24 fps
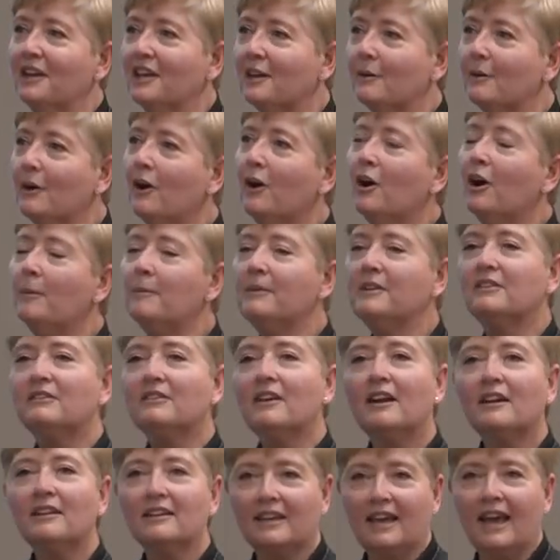you went home and you
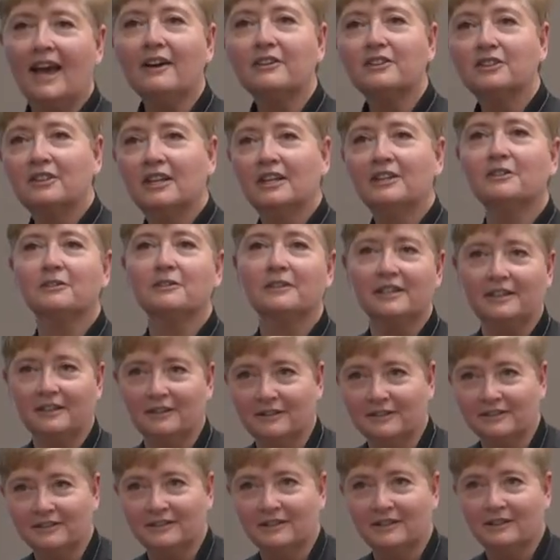sat on the couch and ate
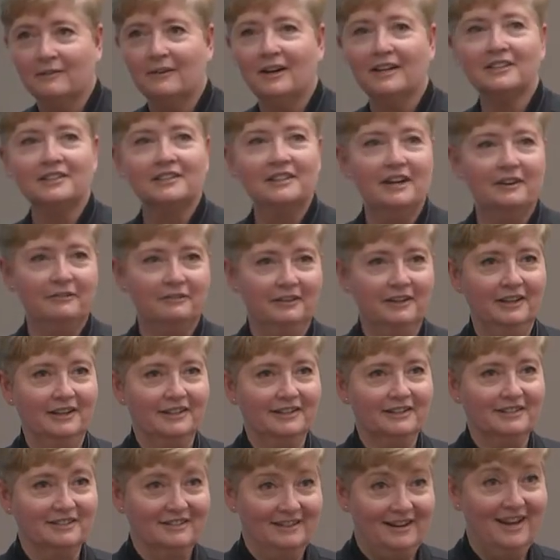Doritos and watched
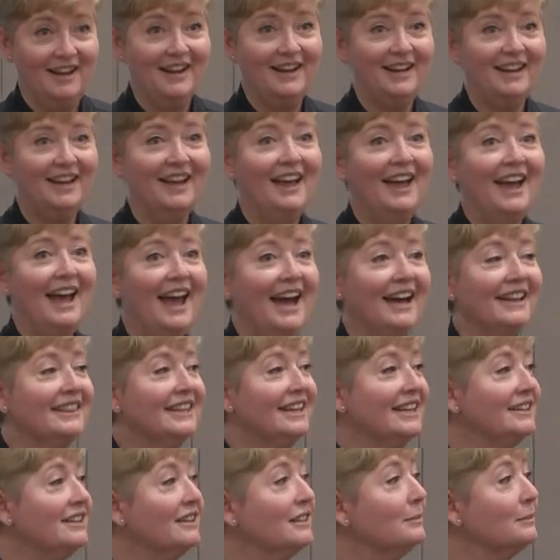Netflix, right? At
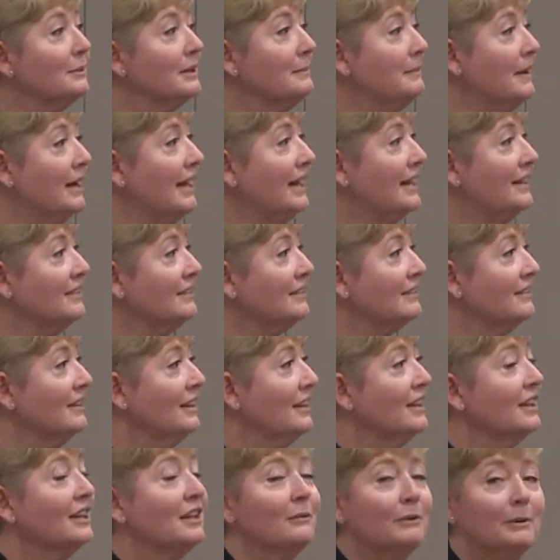the end of three months,
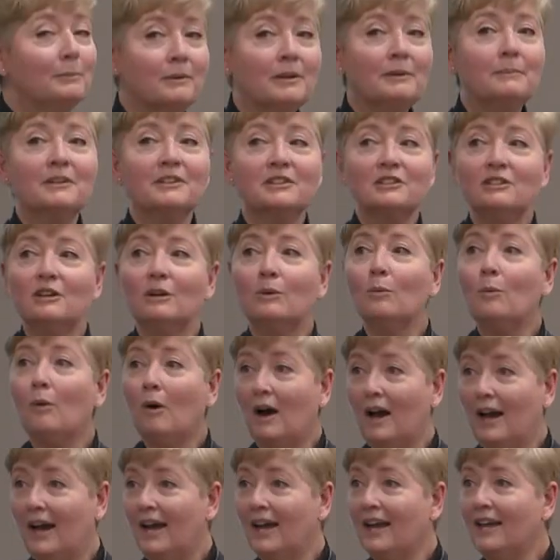can we pretty much know
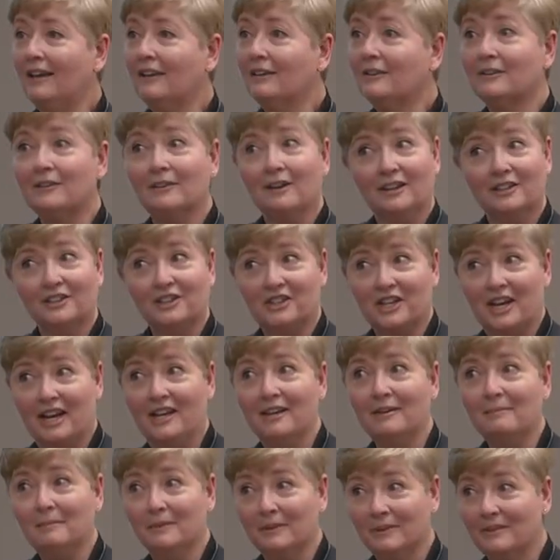why you're not in
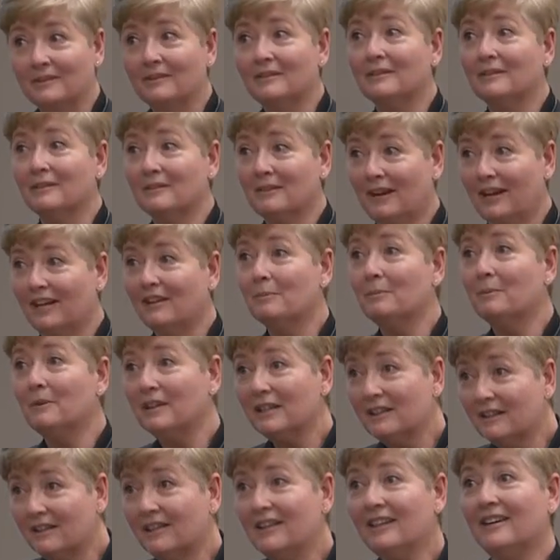shape? Right? It's
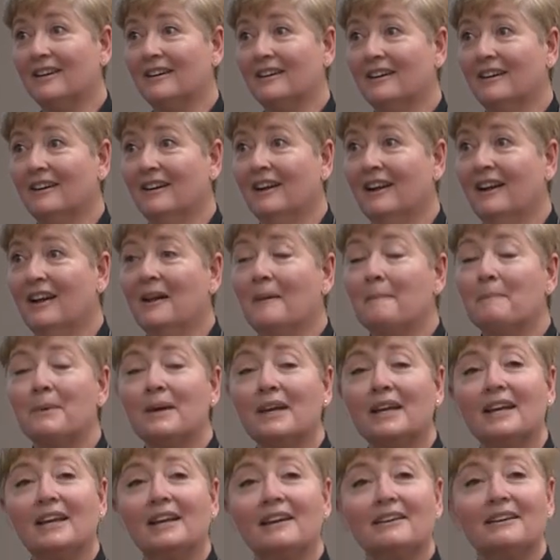pretty clear.
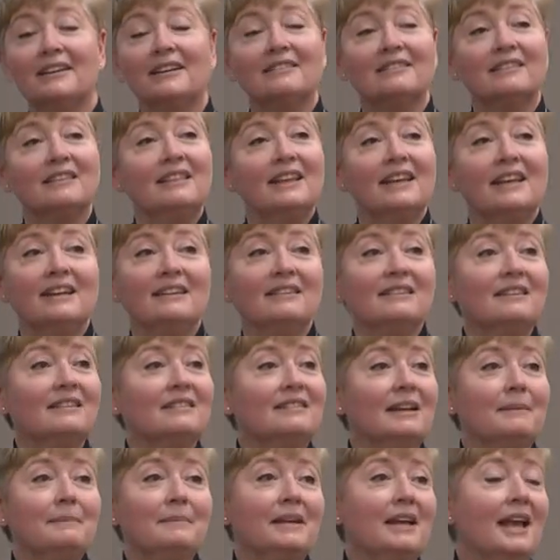But here it is, the, thing, the
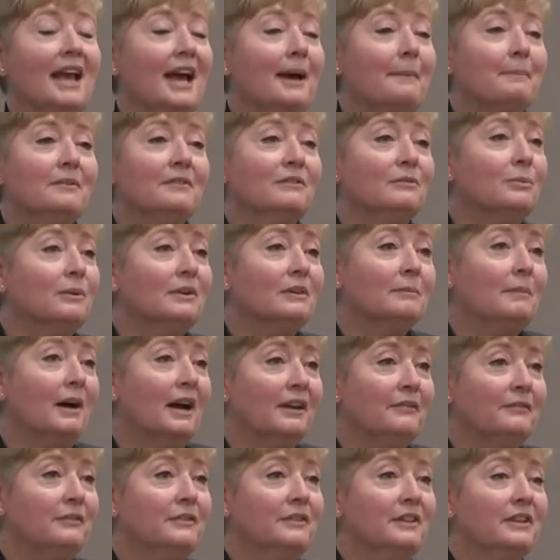same thing happens with
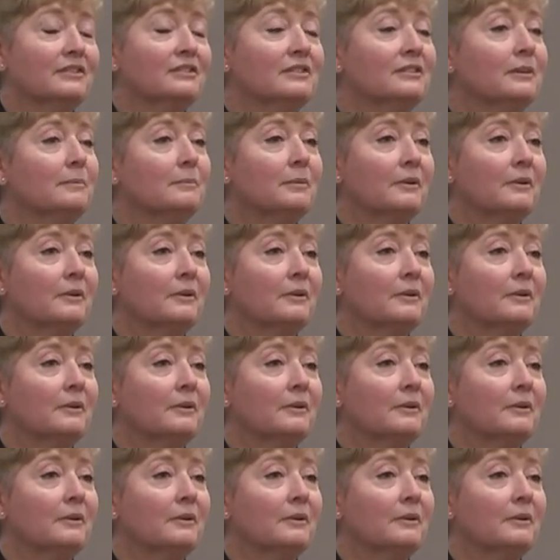mindfulness in the